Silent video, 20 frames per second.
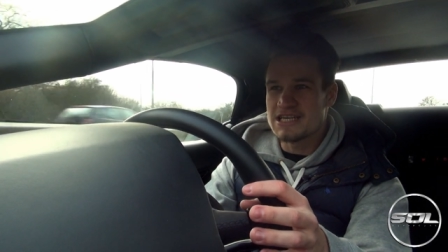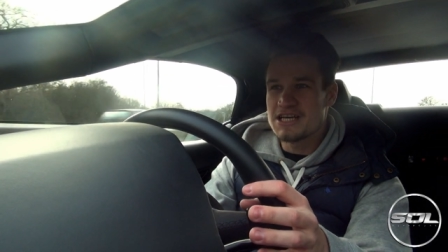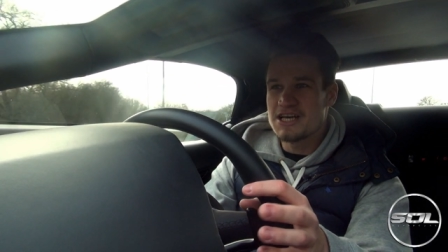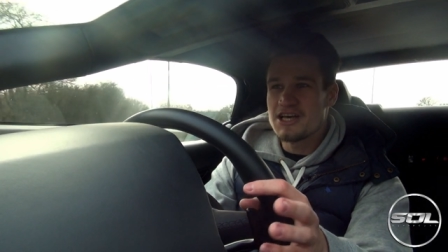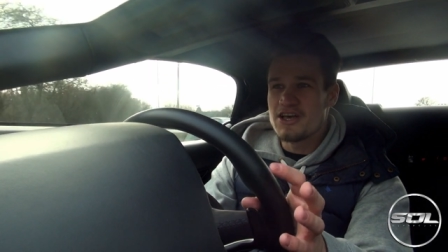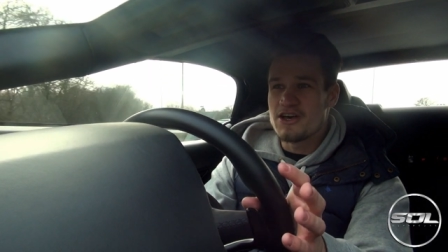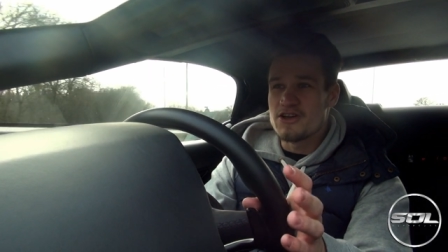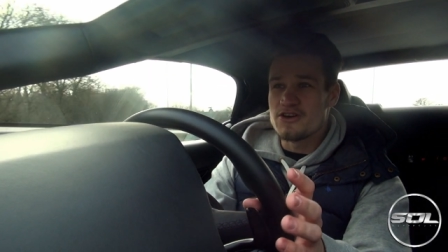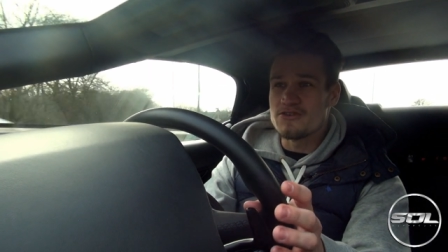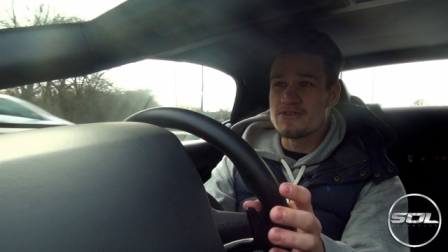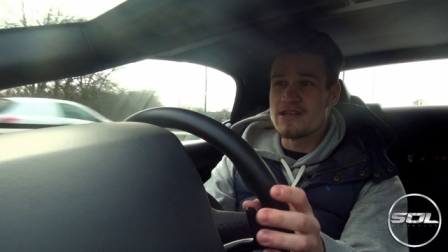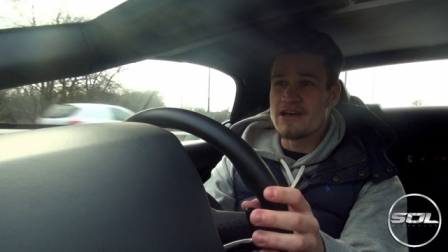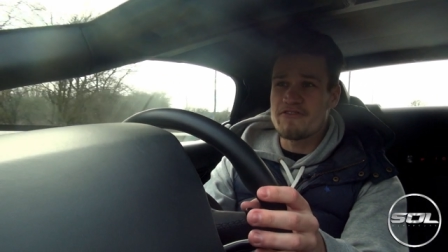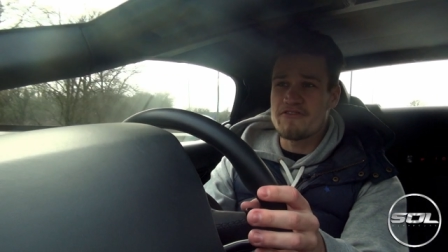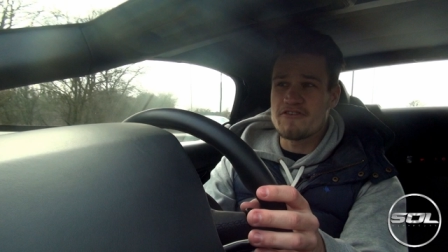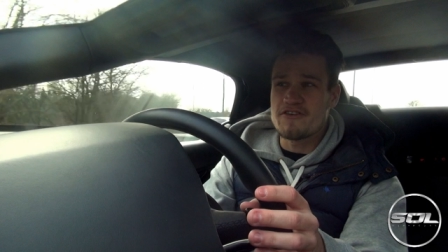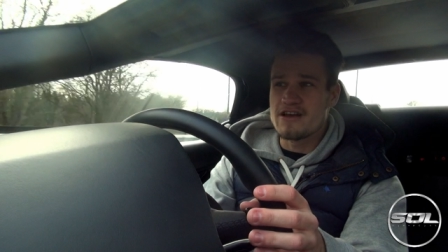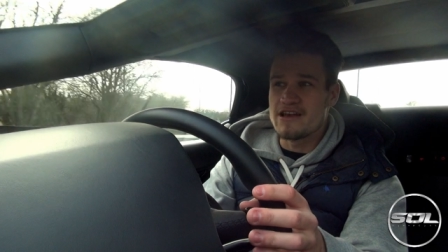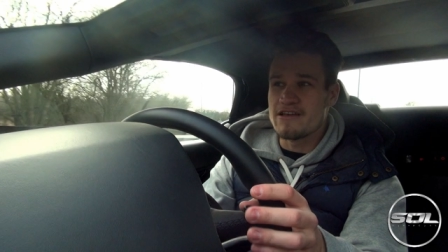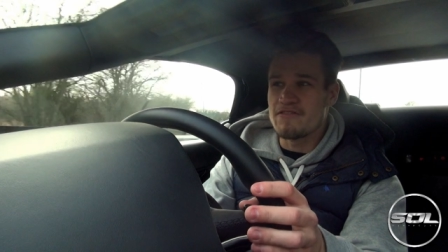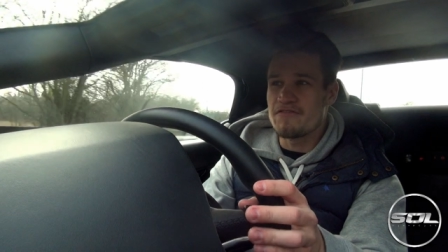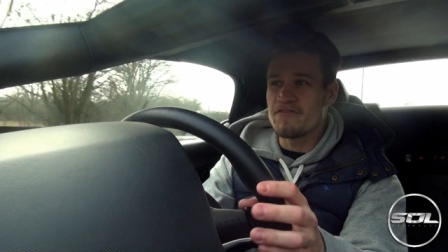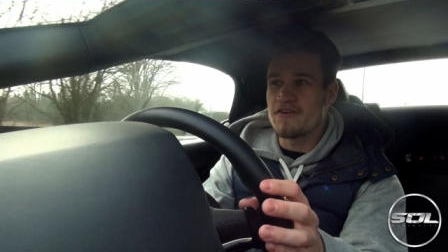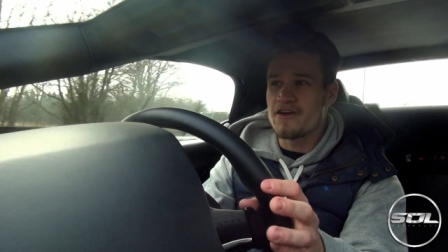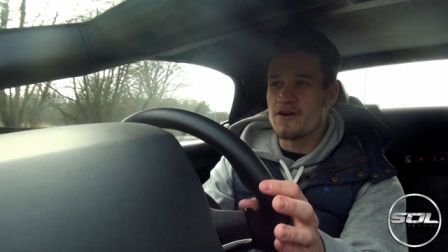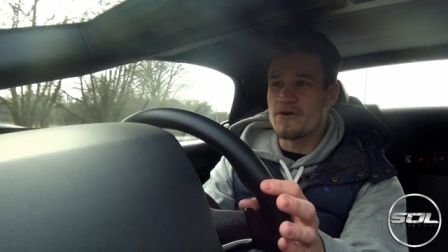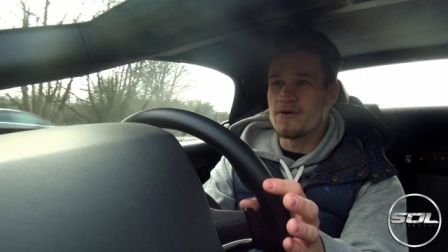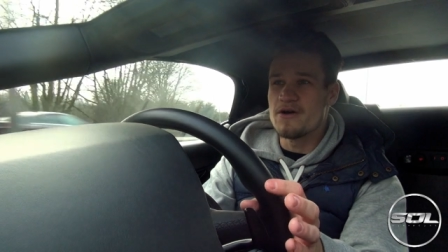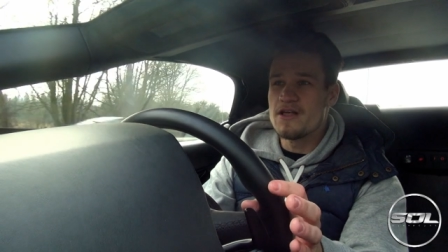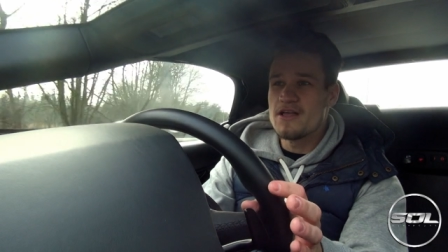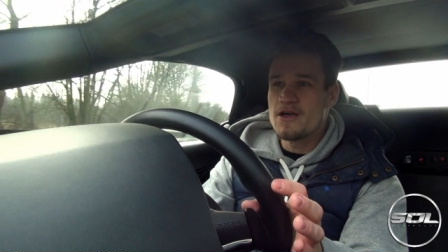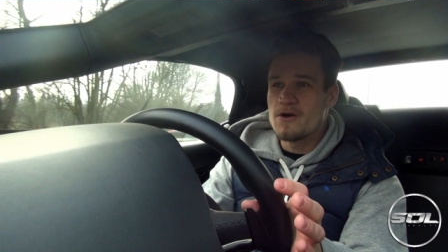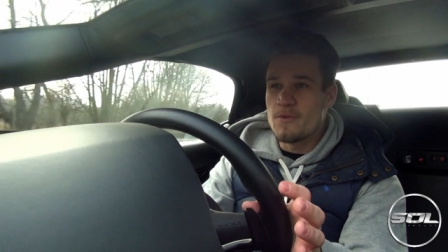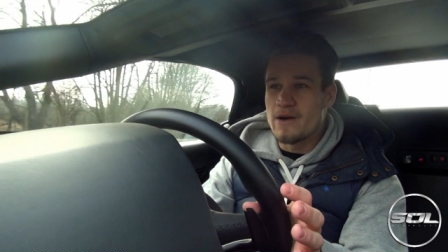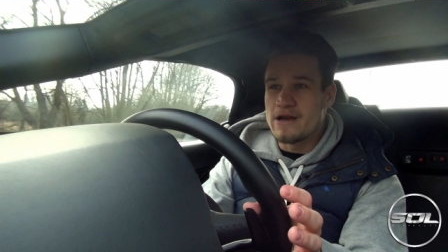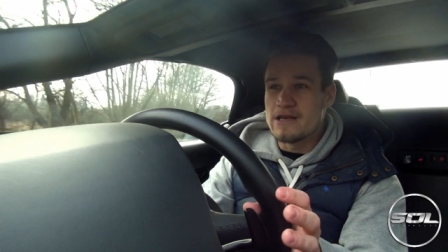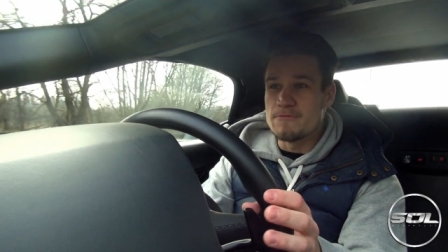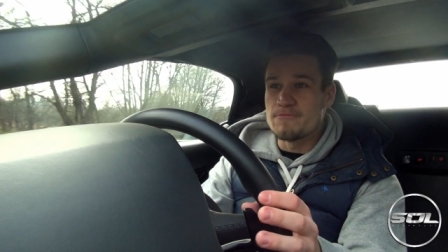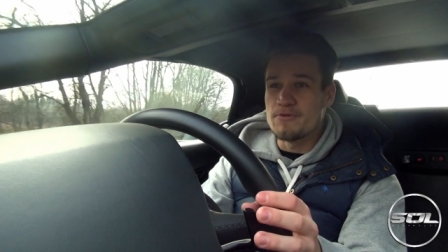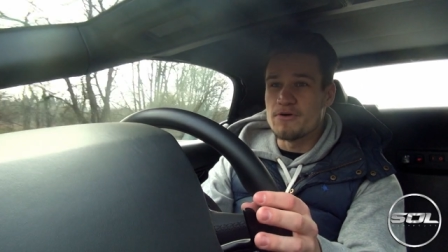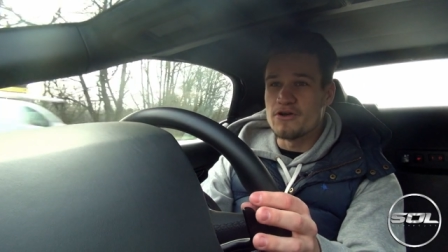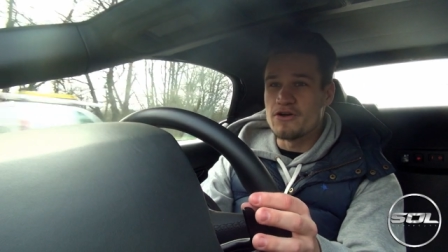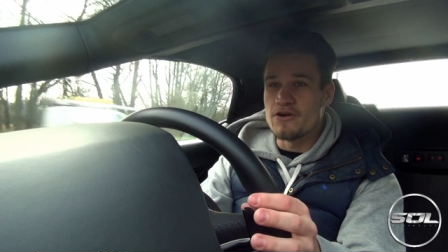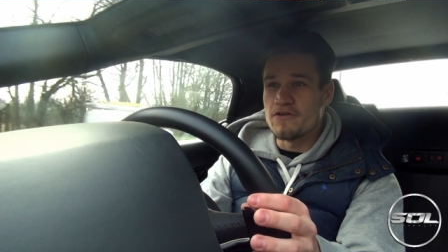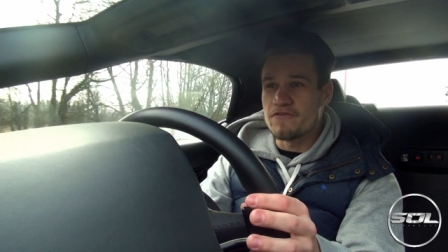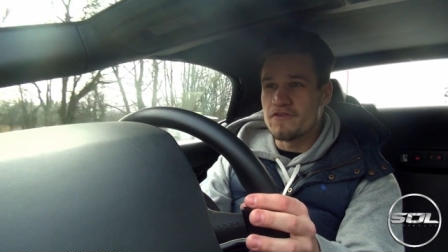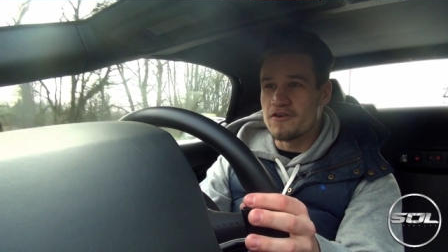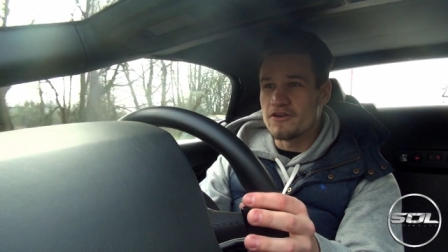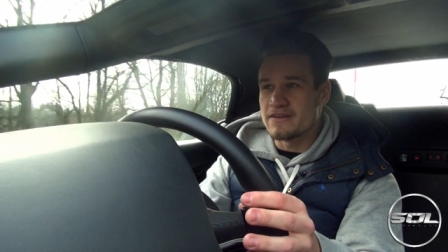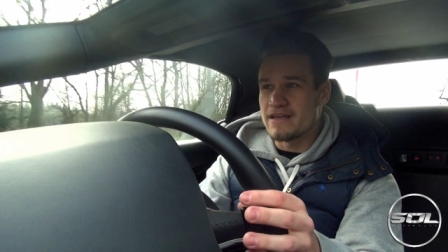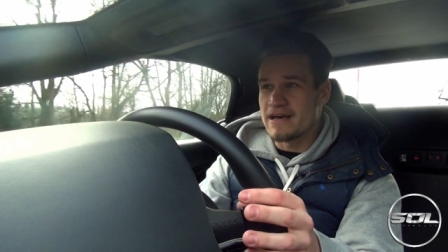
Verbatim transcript: and you definitely feel when you put your foot